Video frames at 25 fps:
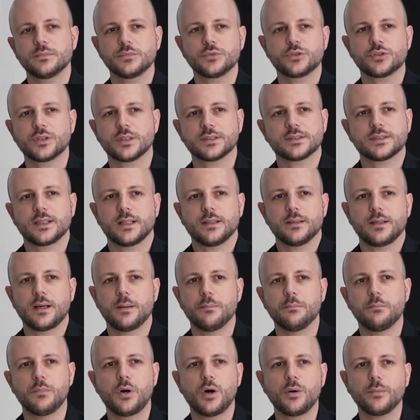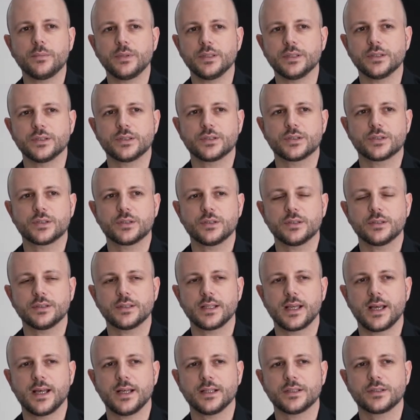just a moment
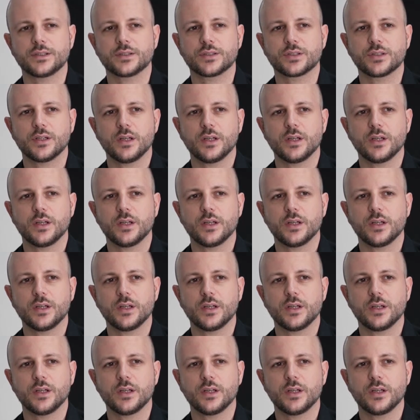that